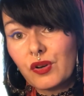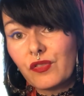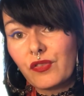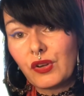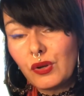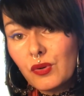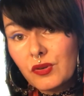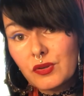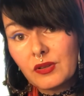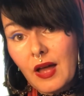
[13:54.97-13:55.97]
for you
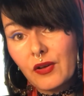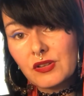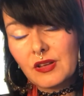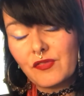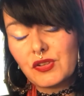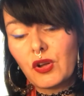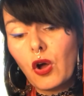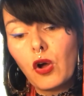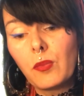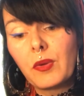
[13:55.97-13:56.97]
to allow yourself to
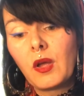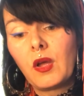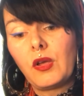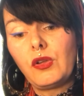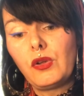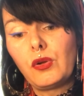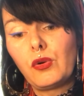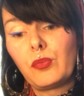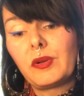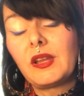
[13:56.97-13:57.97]
cope.
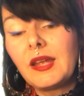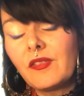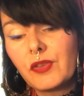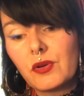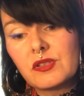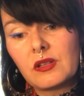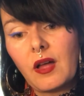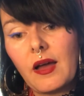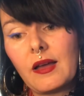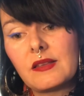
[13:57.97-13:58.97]
You believe those
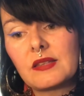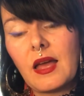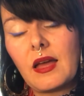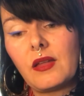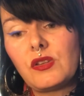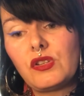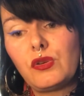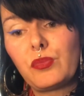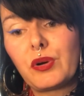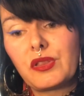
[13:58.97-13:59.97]
lies and
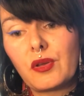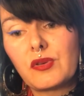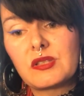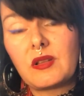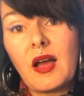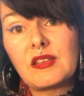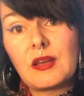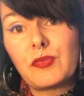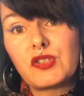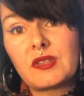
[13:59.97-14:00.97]
you put those lies
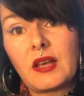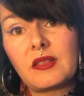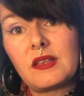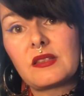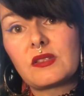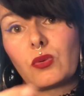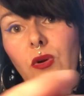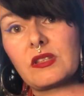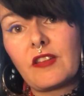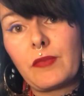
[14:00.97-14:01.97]
up, just like these
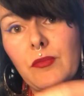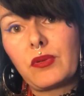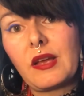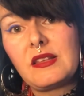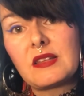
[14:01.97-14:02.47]
swords have been placed